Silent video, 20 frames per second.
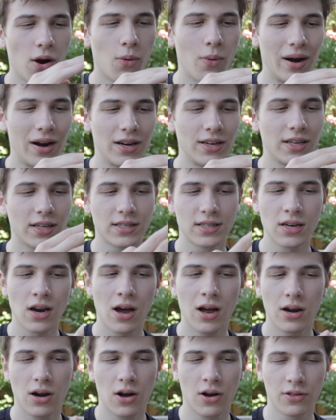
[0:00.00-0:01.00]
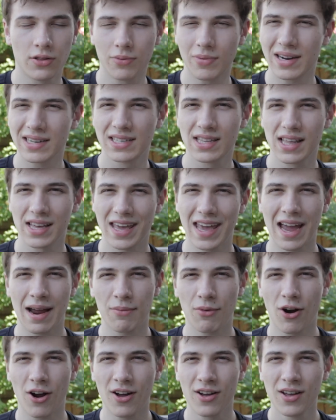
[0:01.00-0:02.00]
where it does not on the rest of the
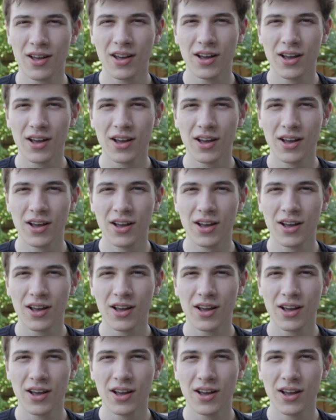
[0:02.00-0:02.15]
camera.